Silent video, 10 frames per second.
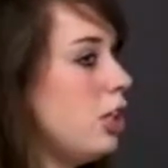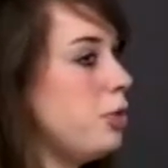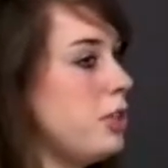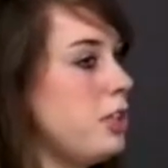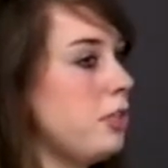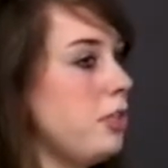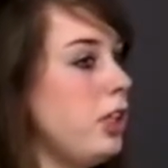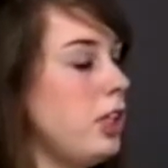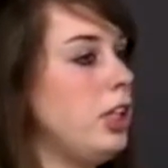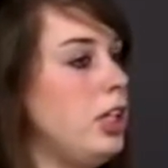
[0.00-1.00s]

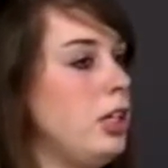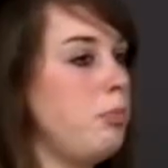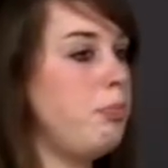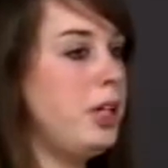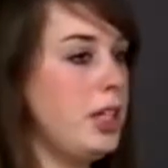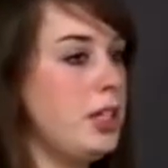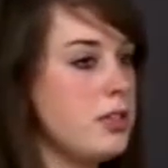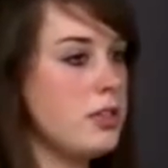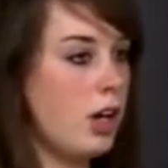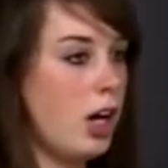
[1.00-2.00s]
Specifically,
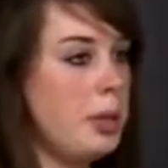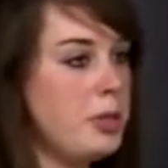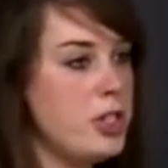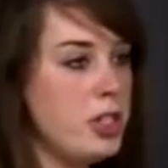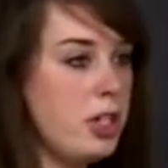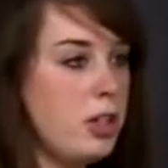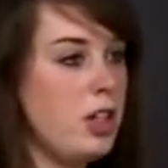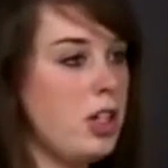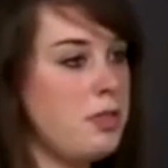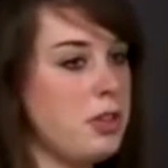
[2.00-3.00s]
peas are hypogeal,
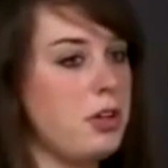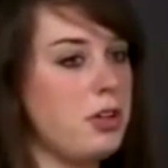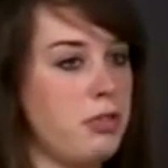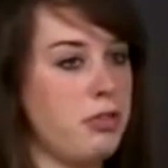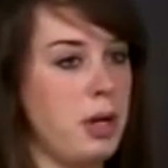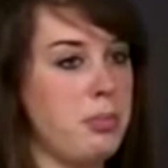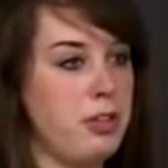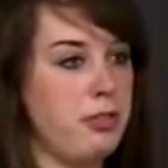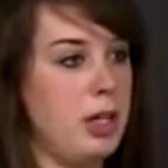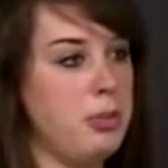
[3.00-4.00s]
even though they're from
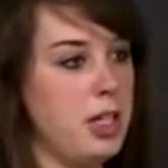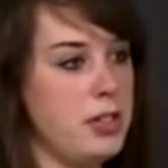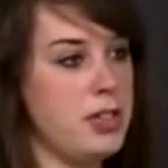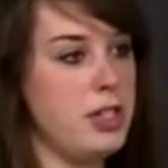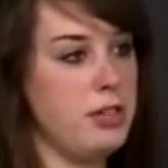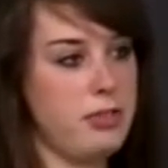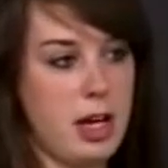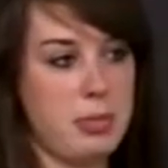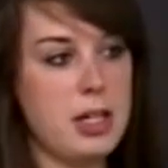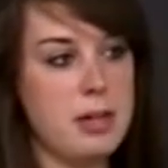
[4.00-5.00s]
the Fabiaceae
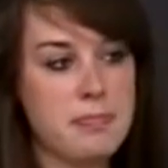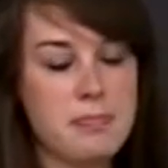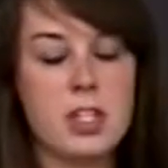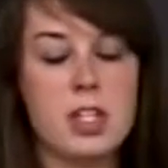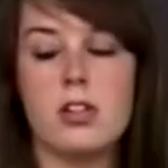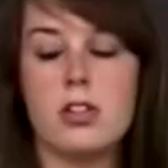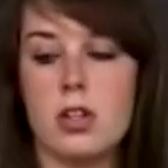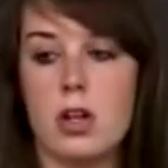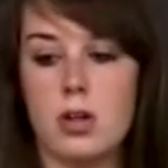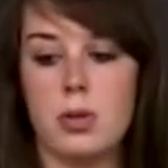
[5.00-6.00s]
family.
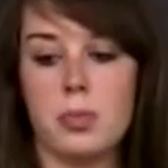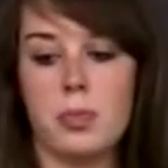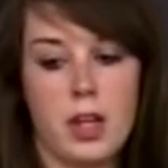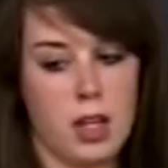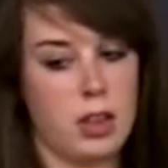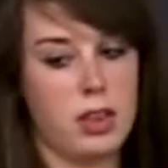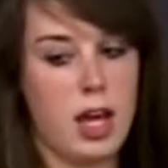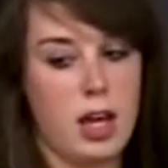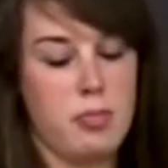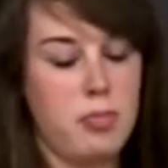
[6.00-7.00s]
So
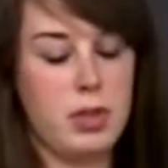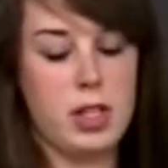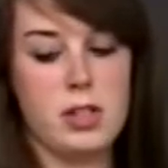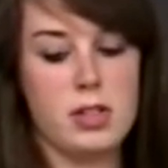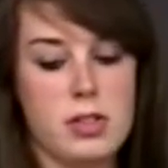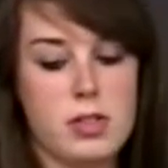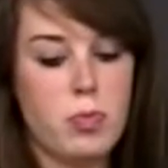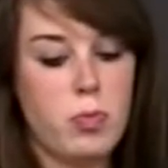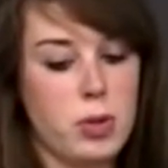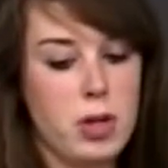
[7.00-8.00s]
that is
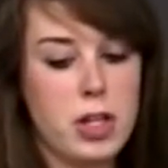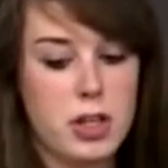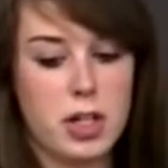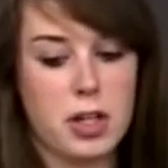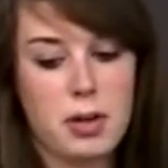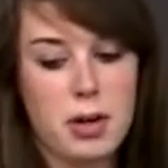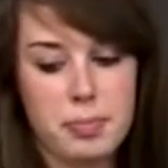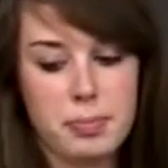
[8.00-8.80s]
one way that they can grow.